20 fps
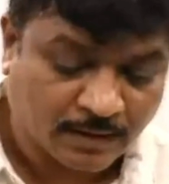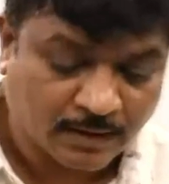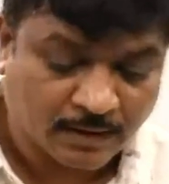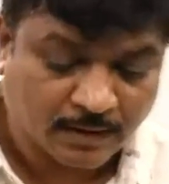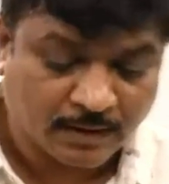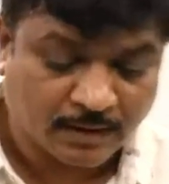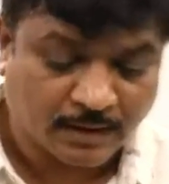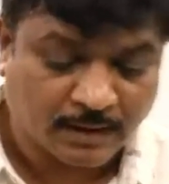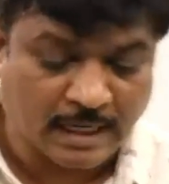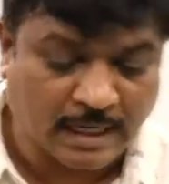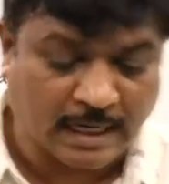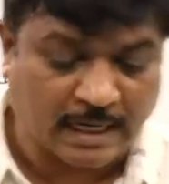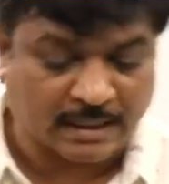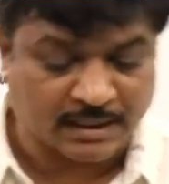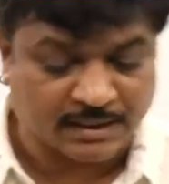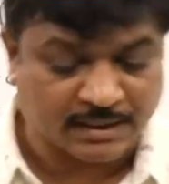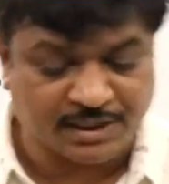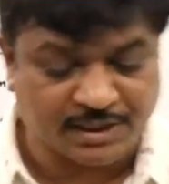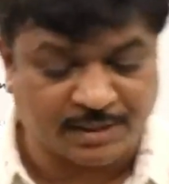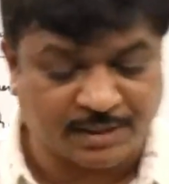Yeah,
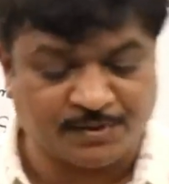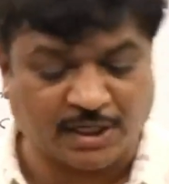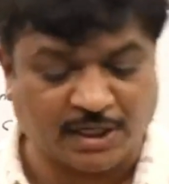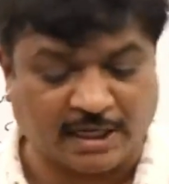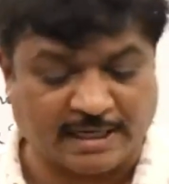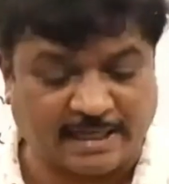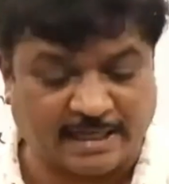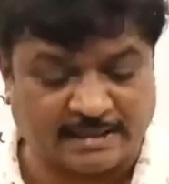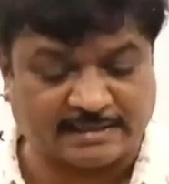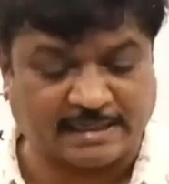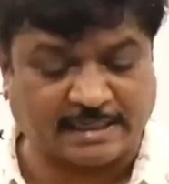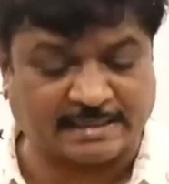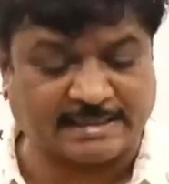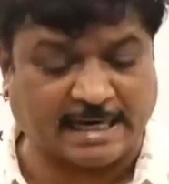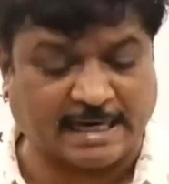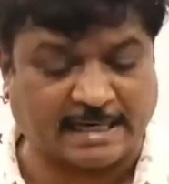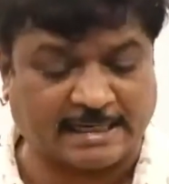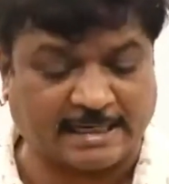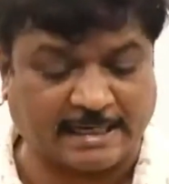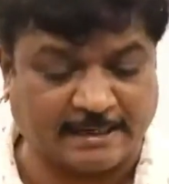Shimsha, yes,
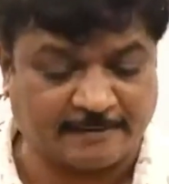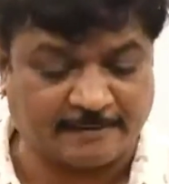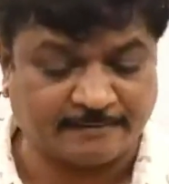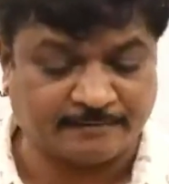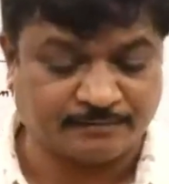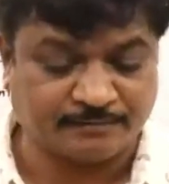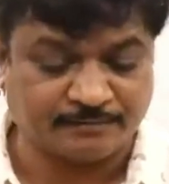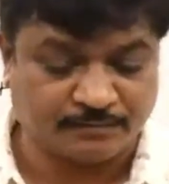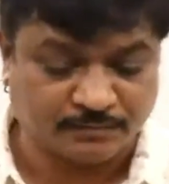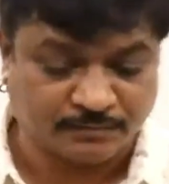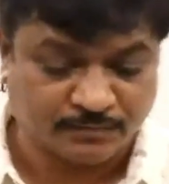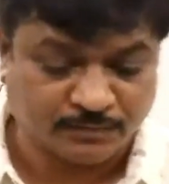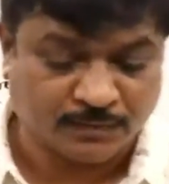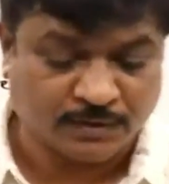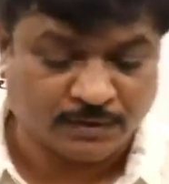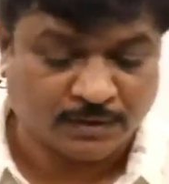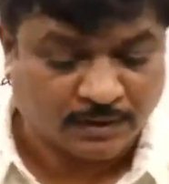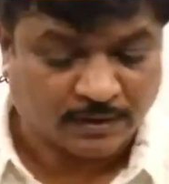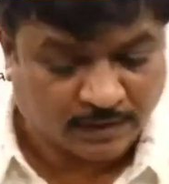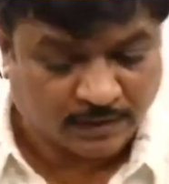exactly.
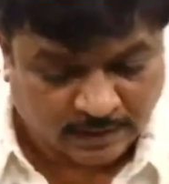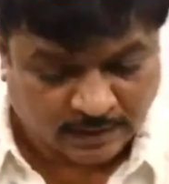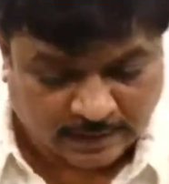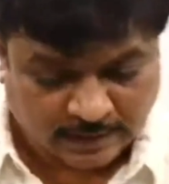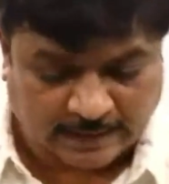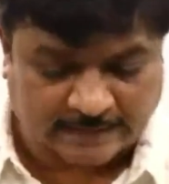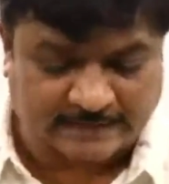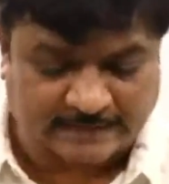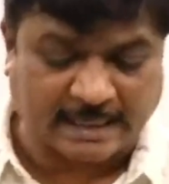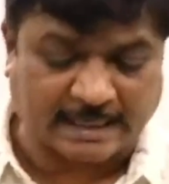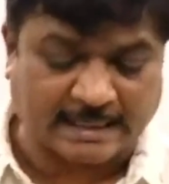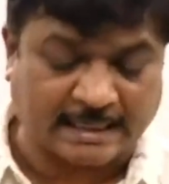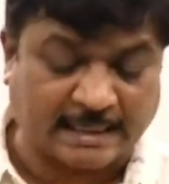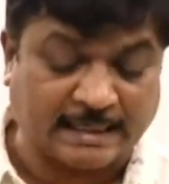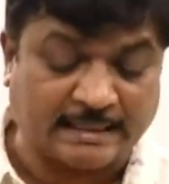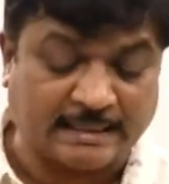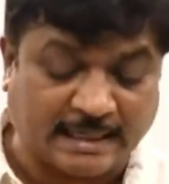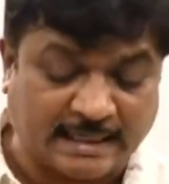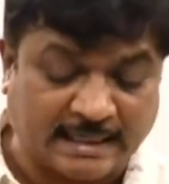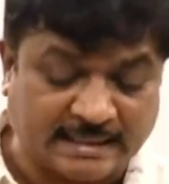
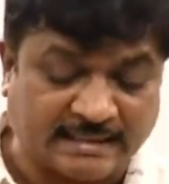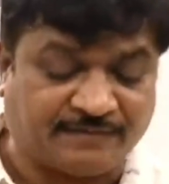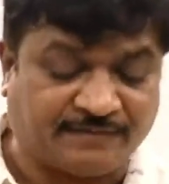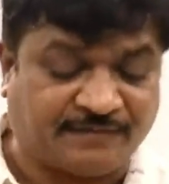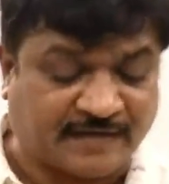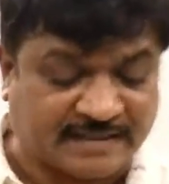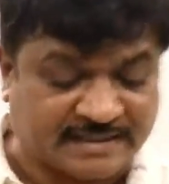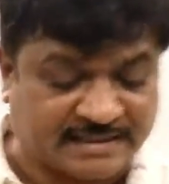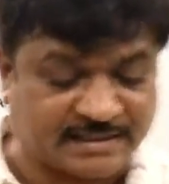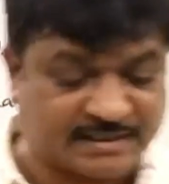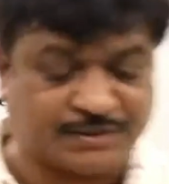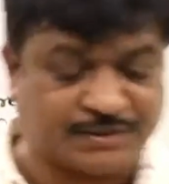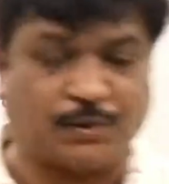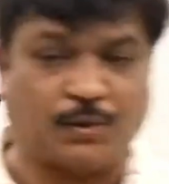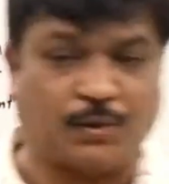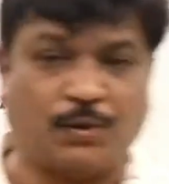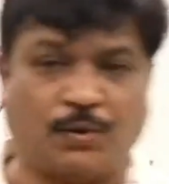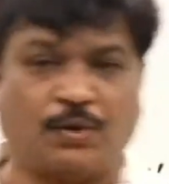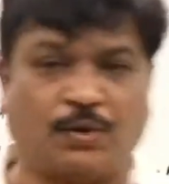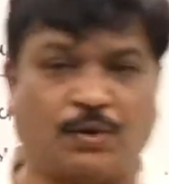That is the first
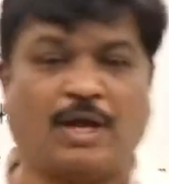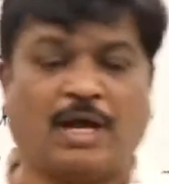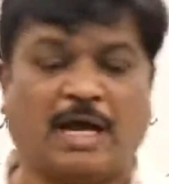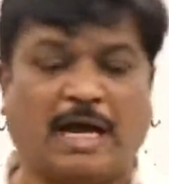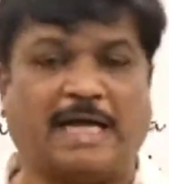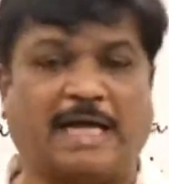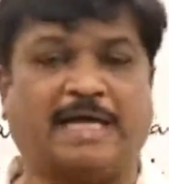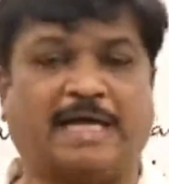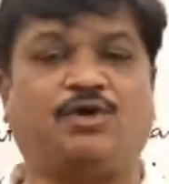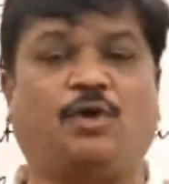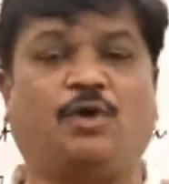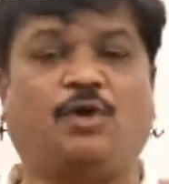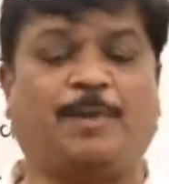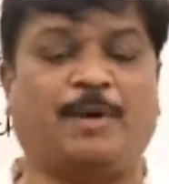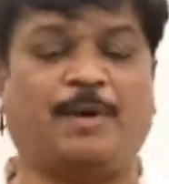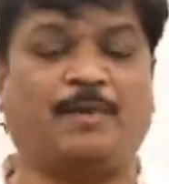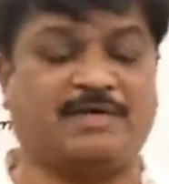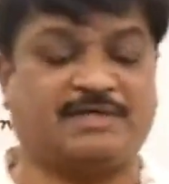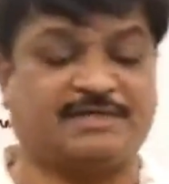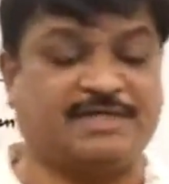
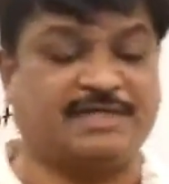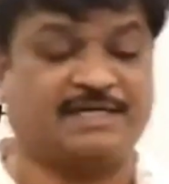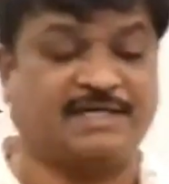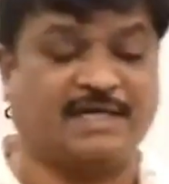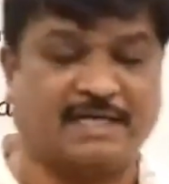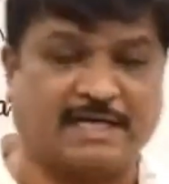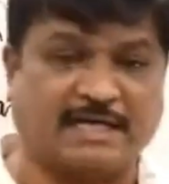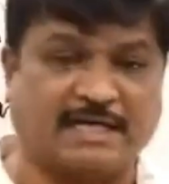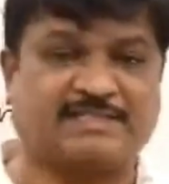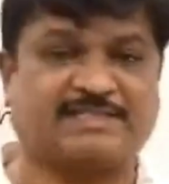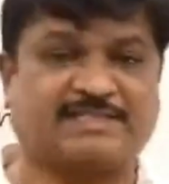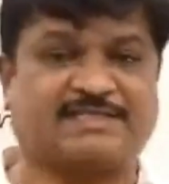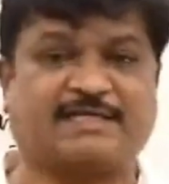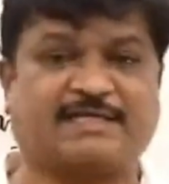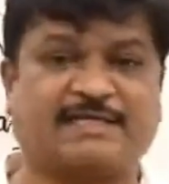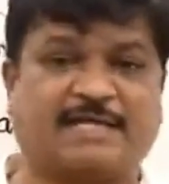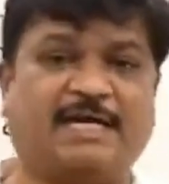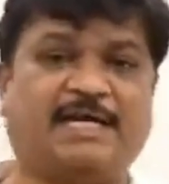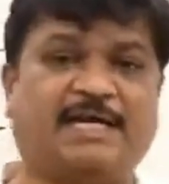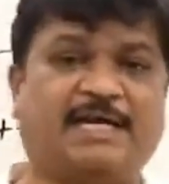hydropower station
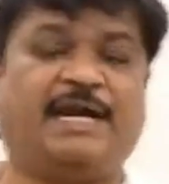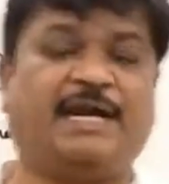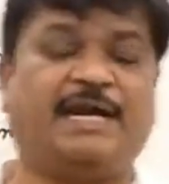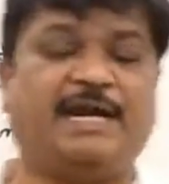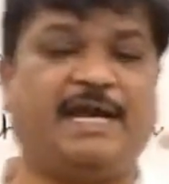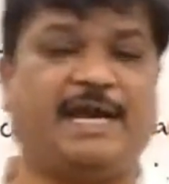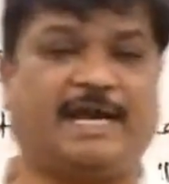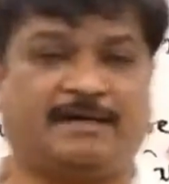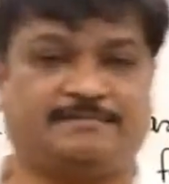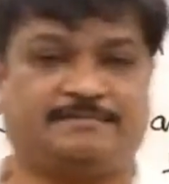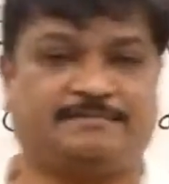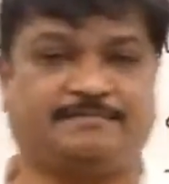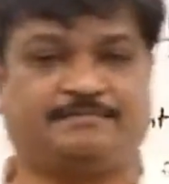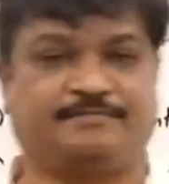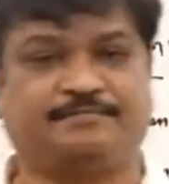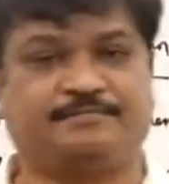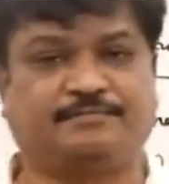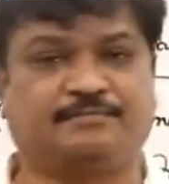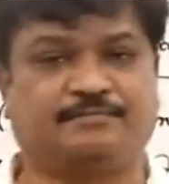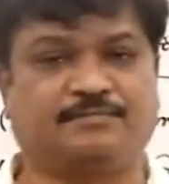constructed in India.
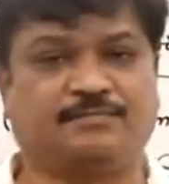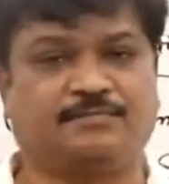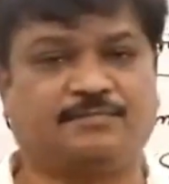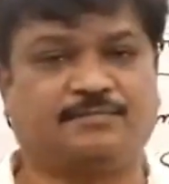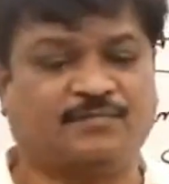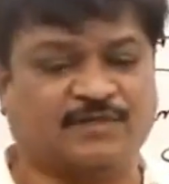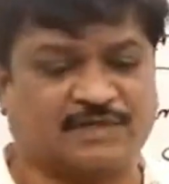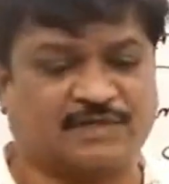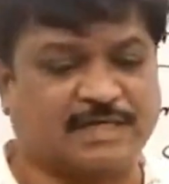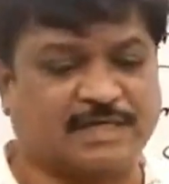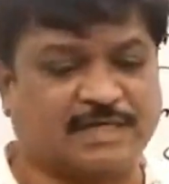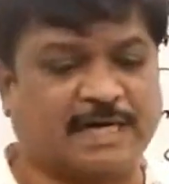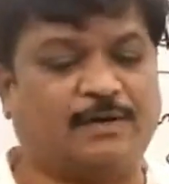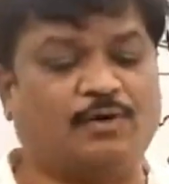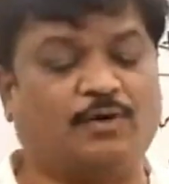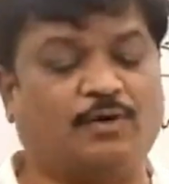Later